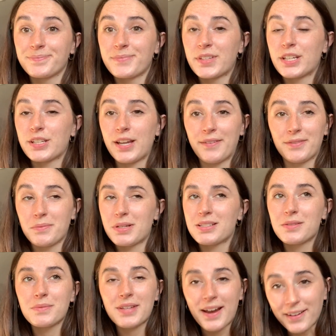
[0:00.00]
you have to make
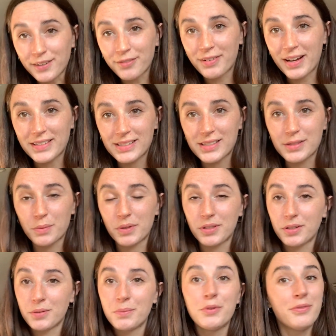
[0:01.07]
some sacrifices when
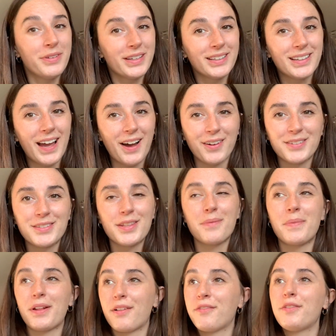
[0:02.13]
you're moving out into the
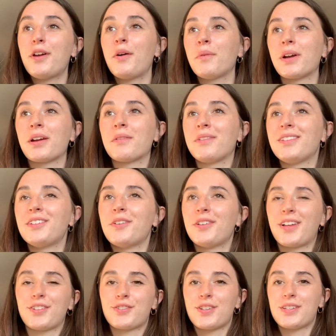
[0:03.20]
middle of nowhere with no
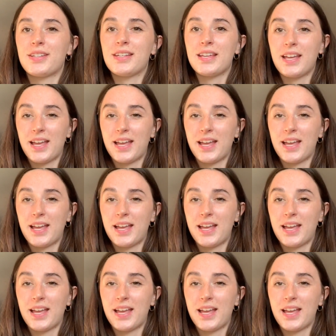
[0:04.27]
electricity,